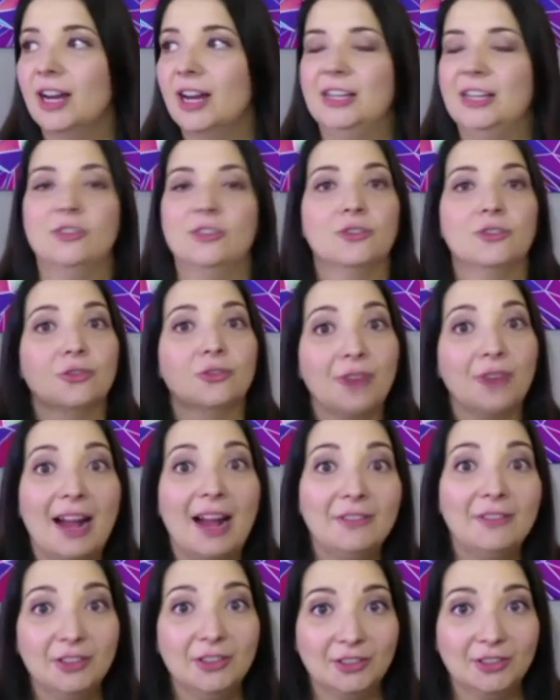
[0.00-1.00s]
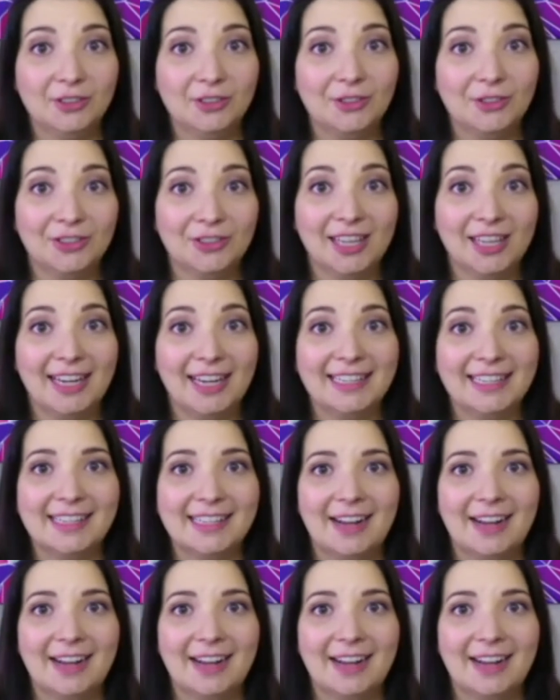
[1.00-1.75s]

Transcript: and you travel to your clients'